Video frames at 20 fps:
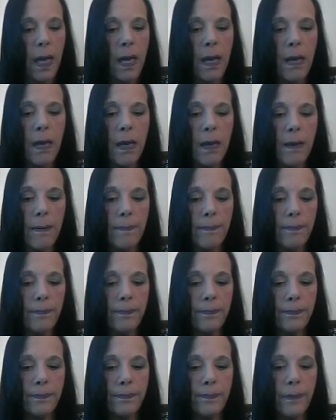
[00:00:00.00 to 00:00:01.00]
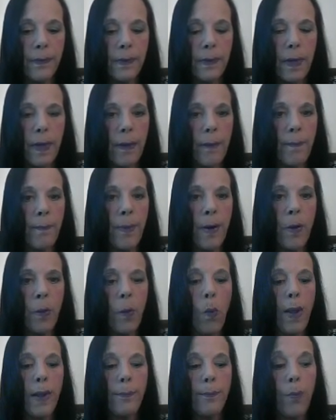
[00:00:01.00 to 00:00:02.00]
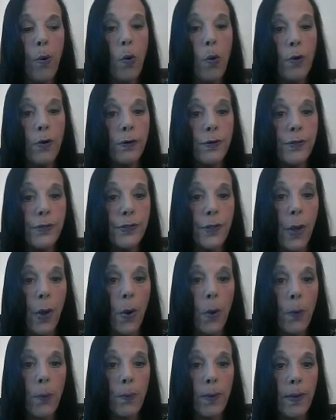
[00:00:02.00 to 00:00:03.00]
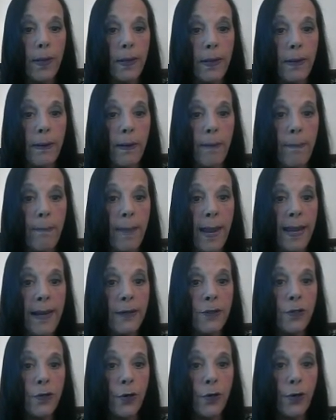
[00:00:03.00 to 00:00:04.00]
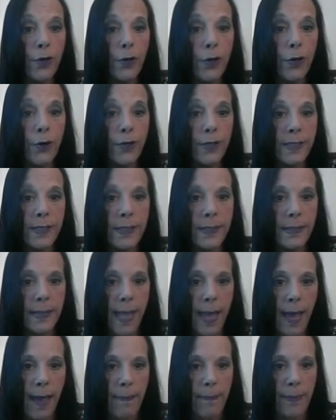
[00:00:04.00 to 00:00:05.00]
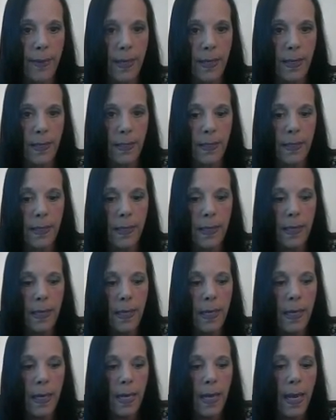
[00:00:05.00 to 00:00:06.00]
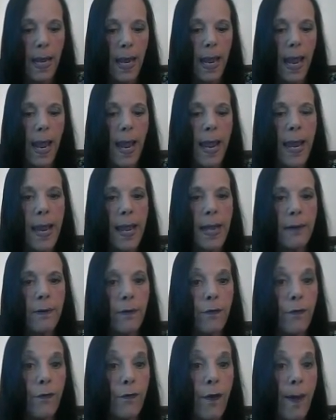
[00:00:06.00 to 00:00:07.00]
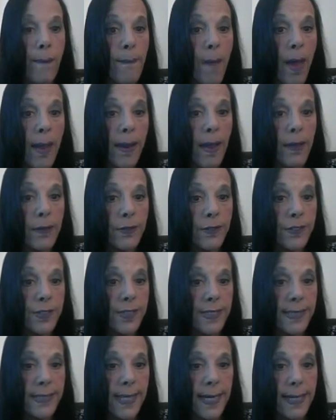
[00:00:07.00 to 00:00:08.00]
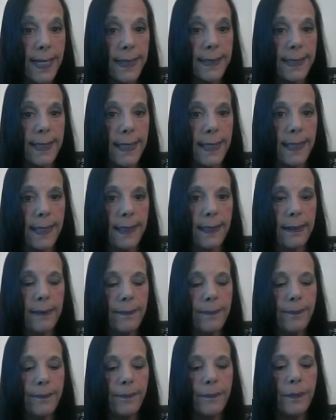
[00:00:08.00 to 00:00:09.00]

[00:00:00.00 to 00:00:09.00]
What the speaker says: But when portals open, major occurrences happen. And from my understanding,